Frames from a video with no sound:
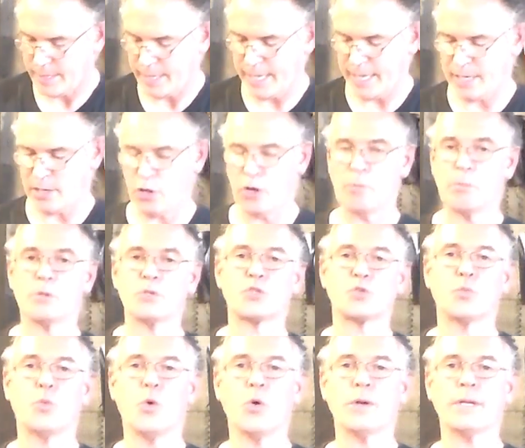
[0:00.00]
and
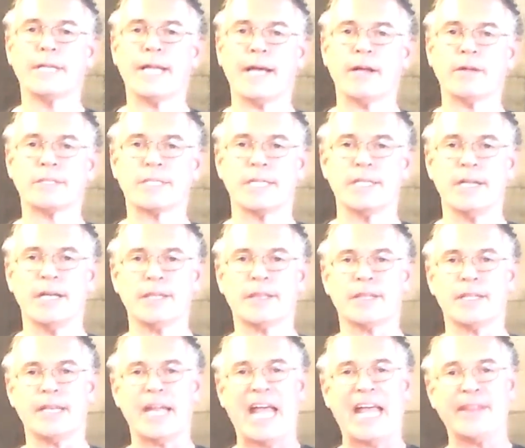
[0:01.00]
almost worn down to
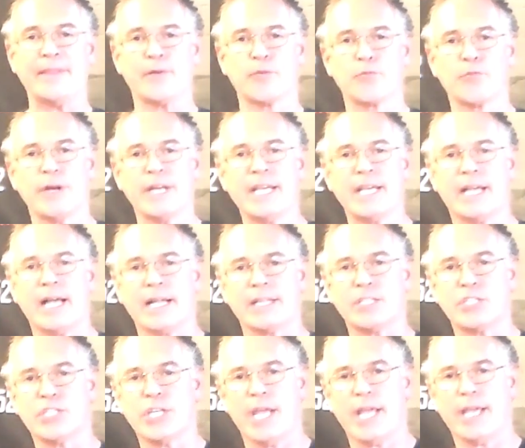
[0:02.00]
nothing, and the ring
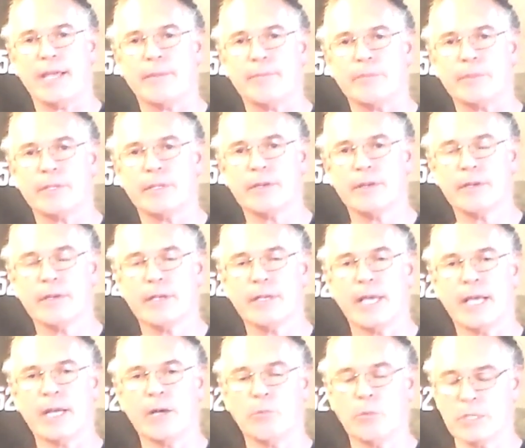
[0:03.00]
got jammed,
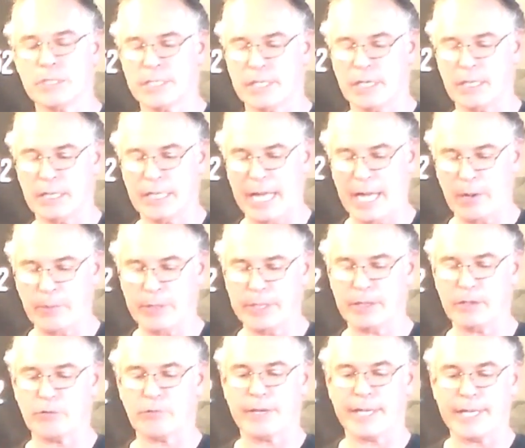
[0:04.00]
and it wasn't allowing
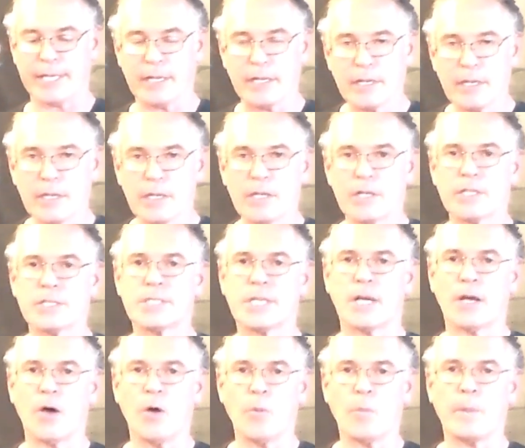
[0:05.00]
the ring
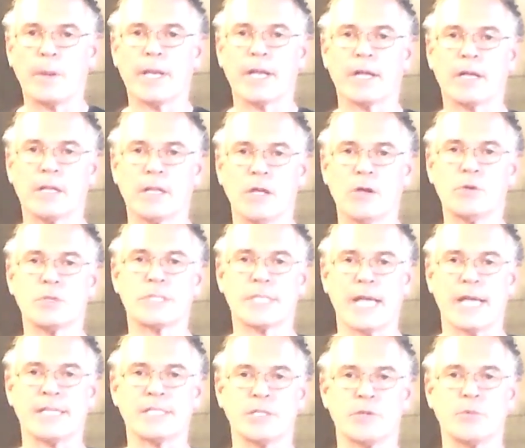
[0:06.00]
to open and close
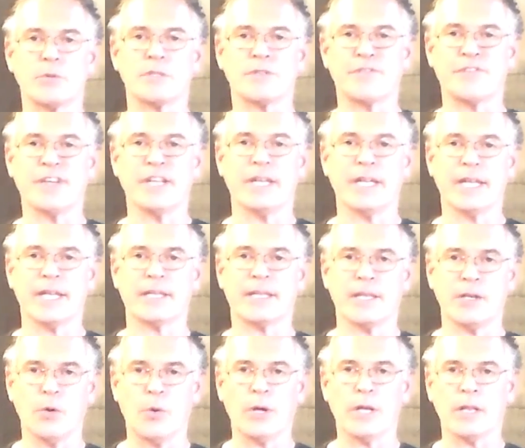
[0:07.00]
as it was feeding it
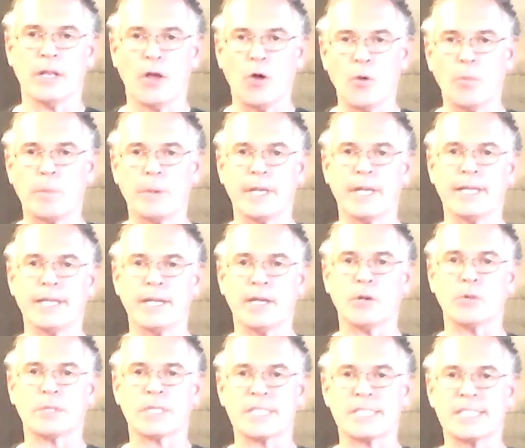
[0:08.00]
the oil, opening,
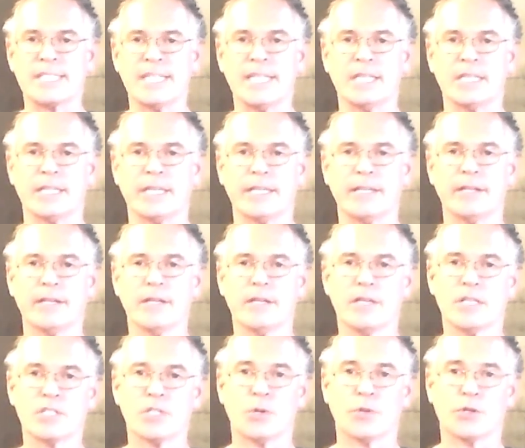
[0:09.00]
to seal it.
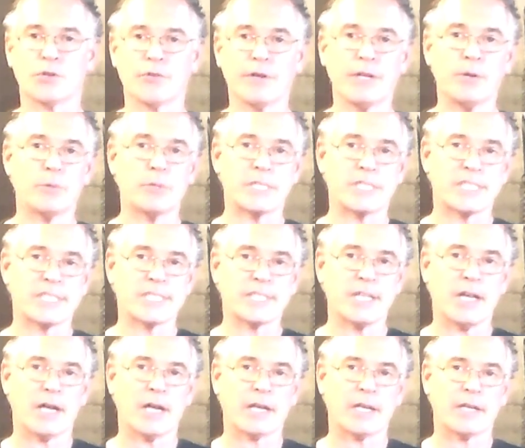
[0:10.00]
So the ring was
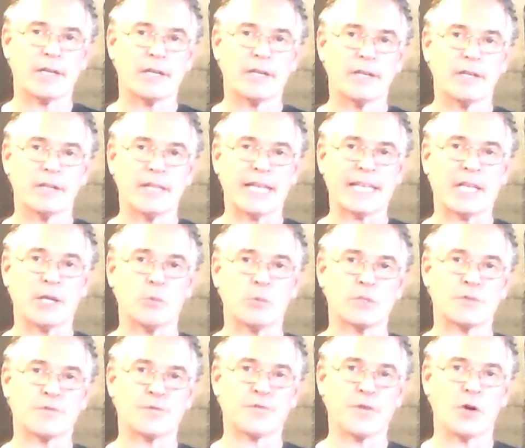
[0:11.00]
stuck like it
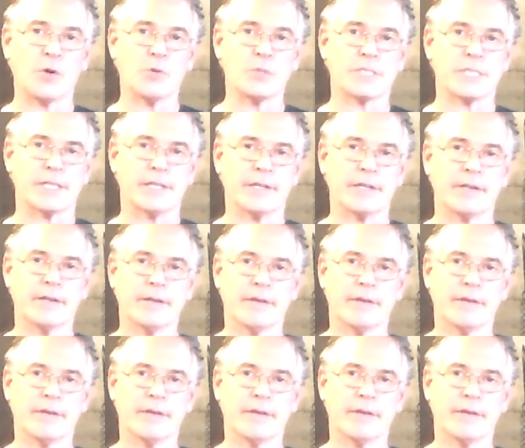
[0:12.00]
was frozen,